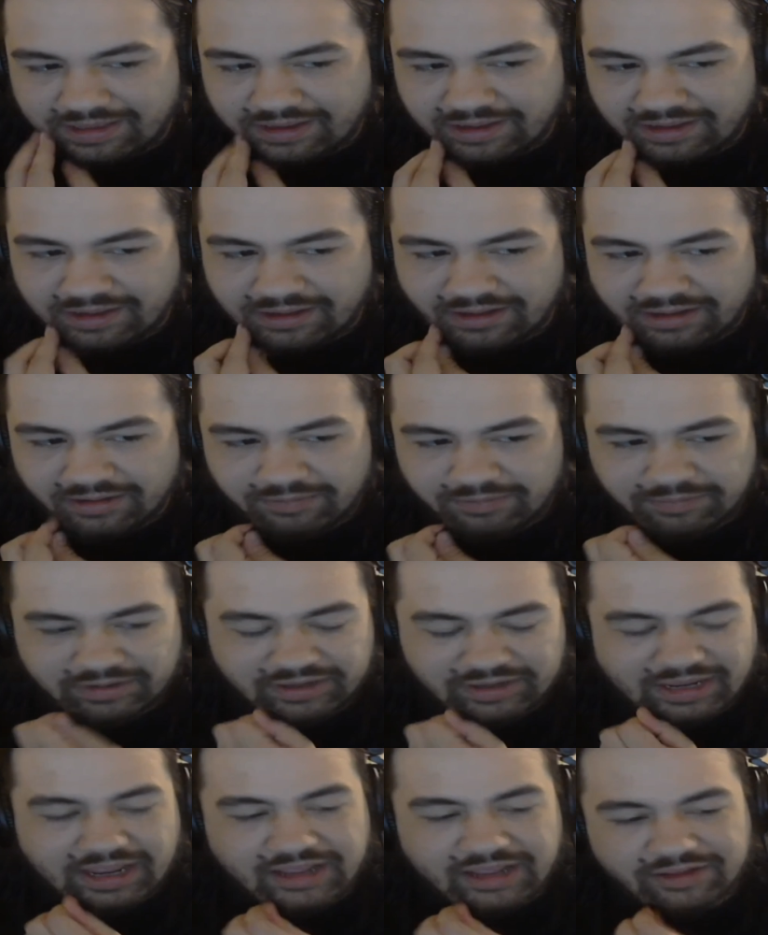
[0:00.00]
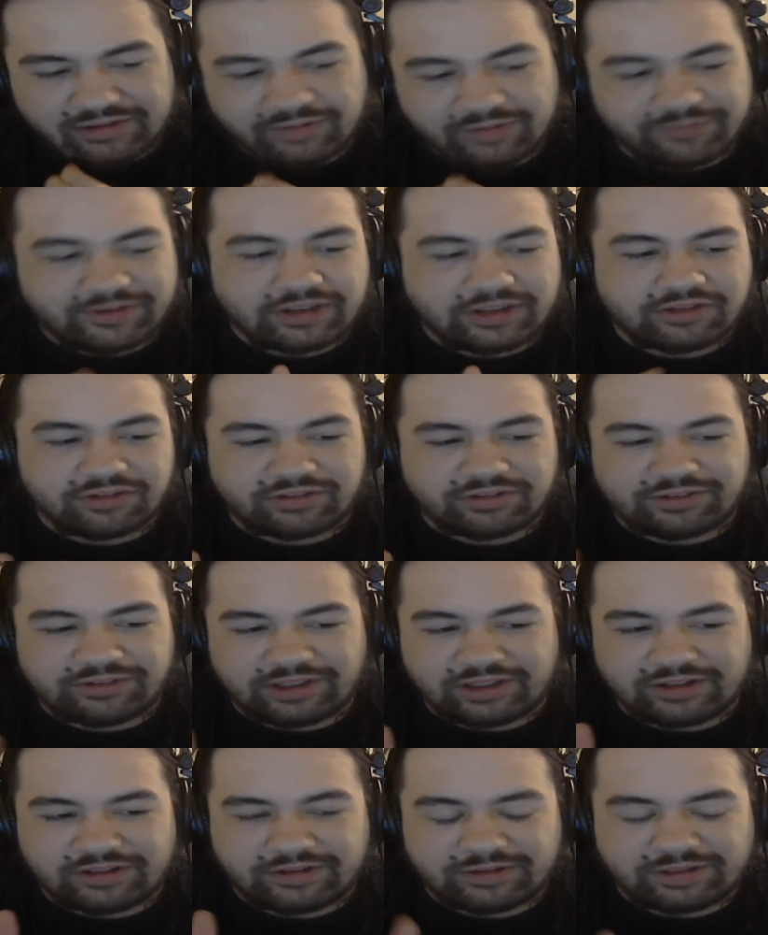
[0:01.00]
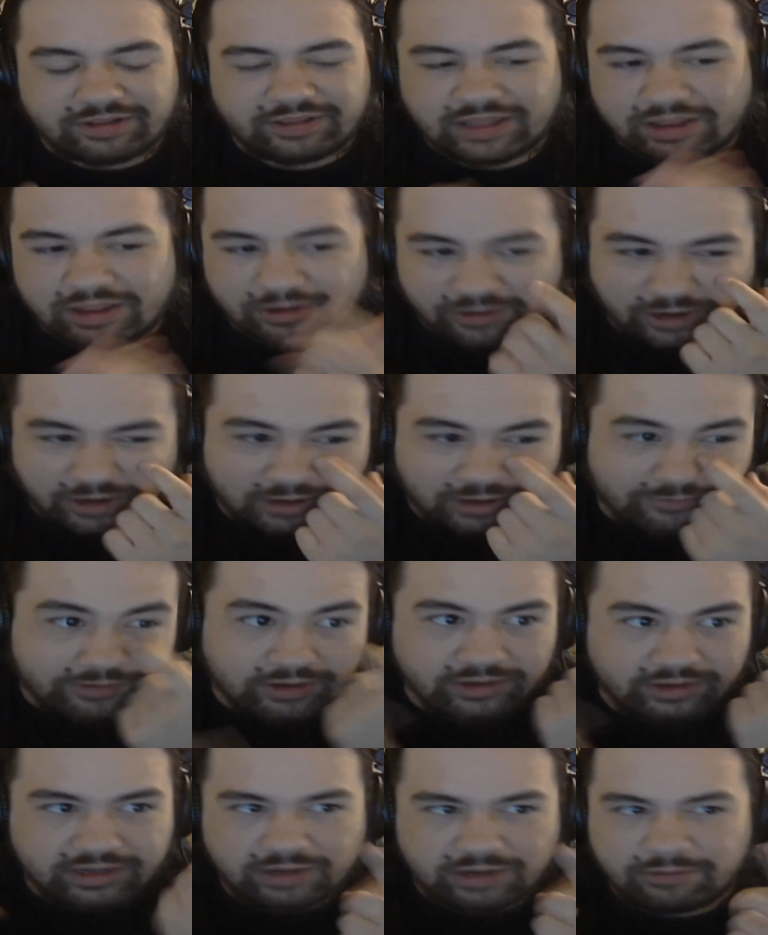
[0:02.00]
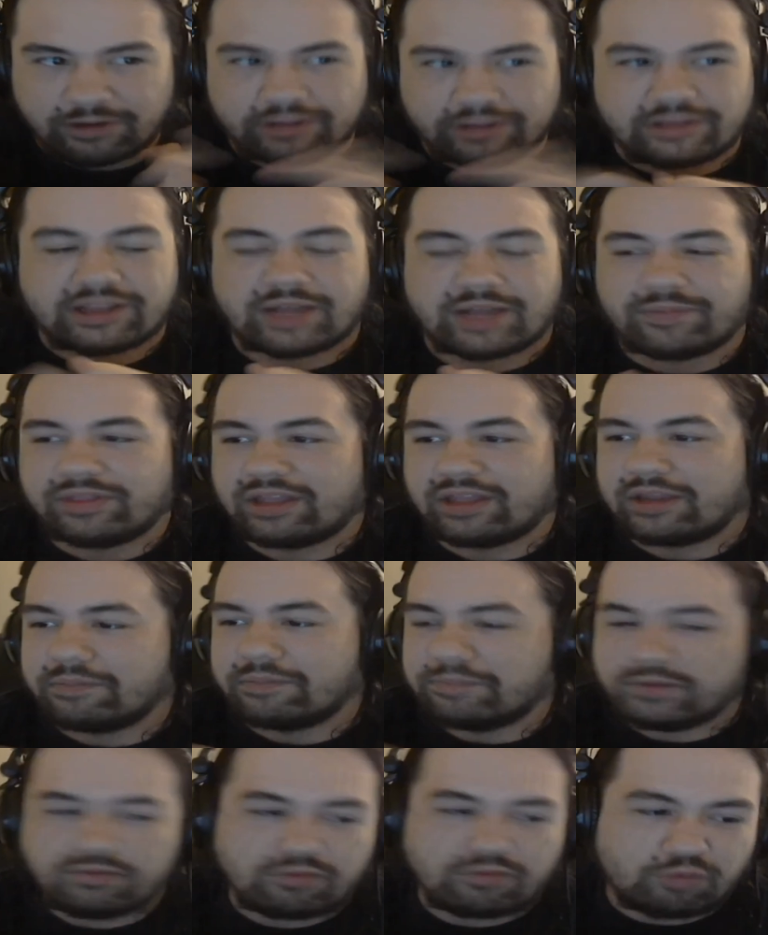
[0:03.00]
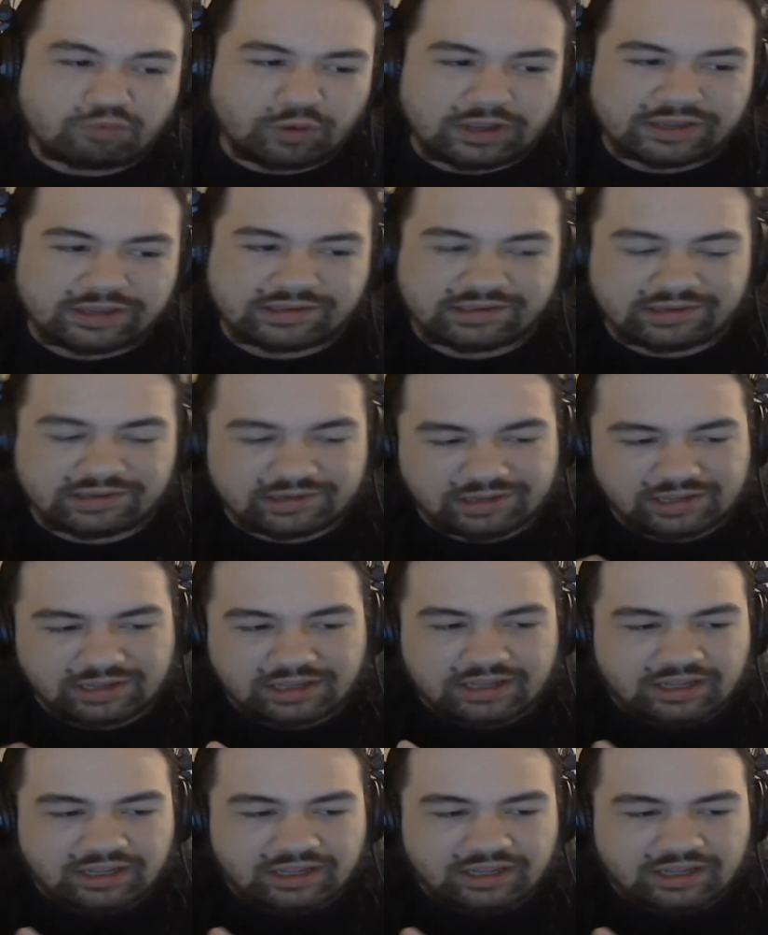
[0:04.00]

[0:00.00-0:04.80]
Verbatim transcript: Uh, but yeah, some videos that are hovering around the top of the head: Moon Quest.